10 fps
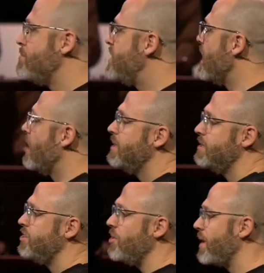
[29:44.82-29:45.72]
I'm
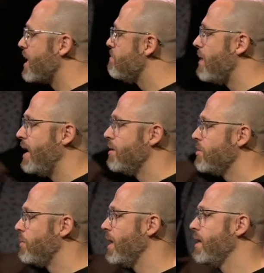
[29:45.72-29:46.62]
done doing it my
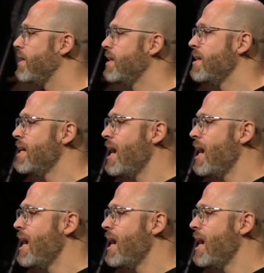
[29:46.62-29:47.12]
own way.